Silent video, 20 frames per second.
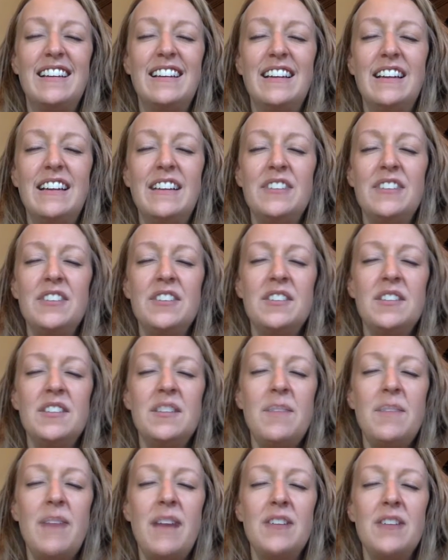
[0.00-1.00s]
And just
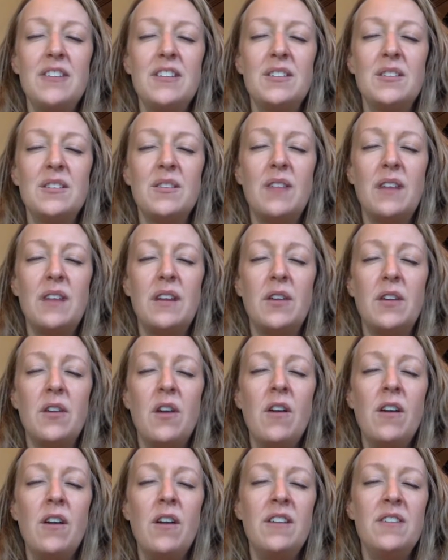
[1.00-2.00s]
imagine it so that your
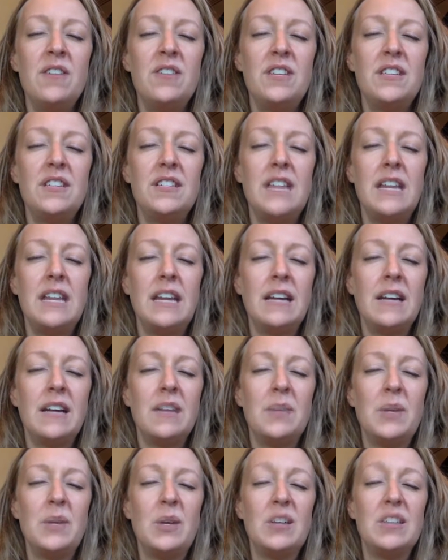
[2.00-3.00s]
heart energy is taking up
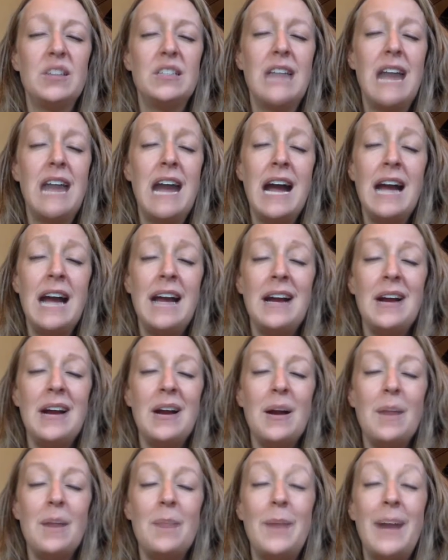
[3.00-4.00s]
your
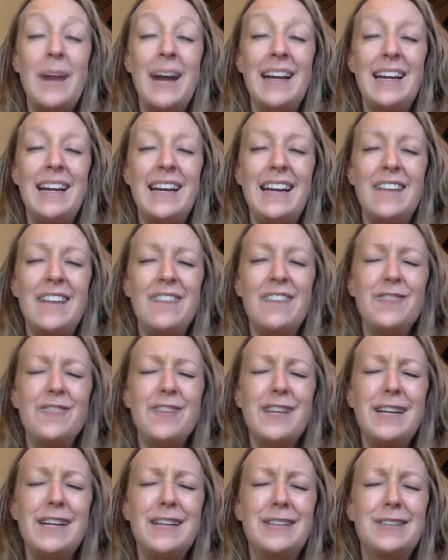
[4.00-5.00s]
entire body,
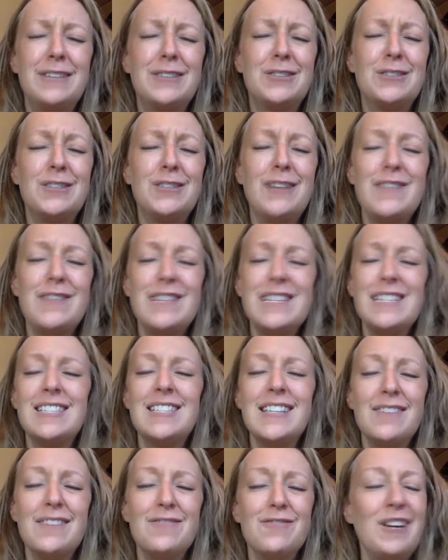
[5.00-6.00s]
every crevice,
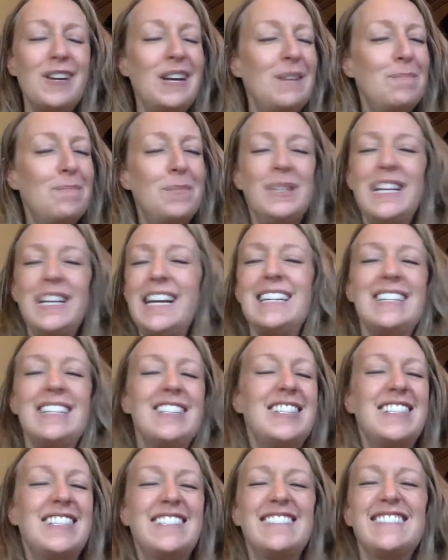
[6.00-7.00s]
every
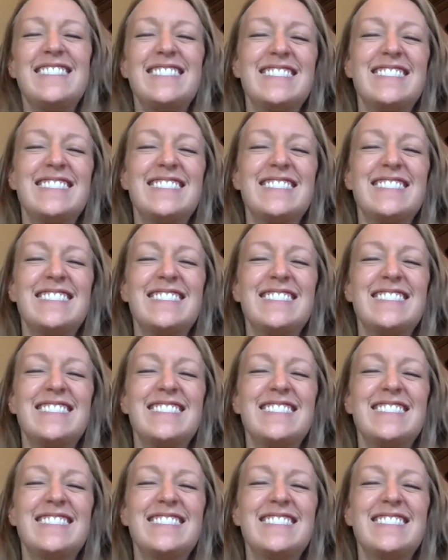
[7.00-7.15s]
place.